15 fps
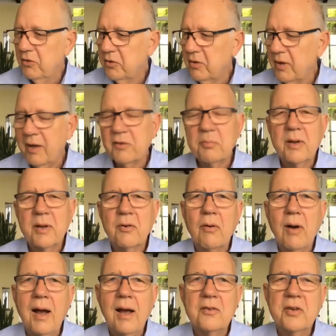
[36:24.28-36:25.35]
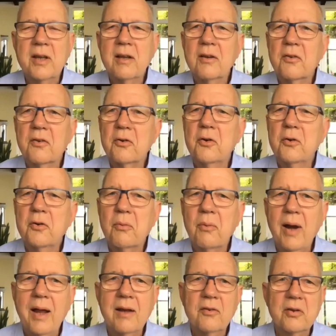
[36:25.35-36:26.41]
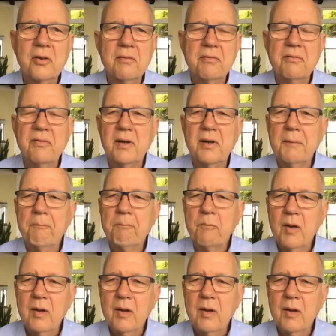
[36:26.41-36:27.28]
has been rising through the ranks of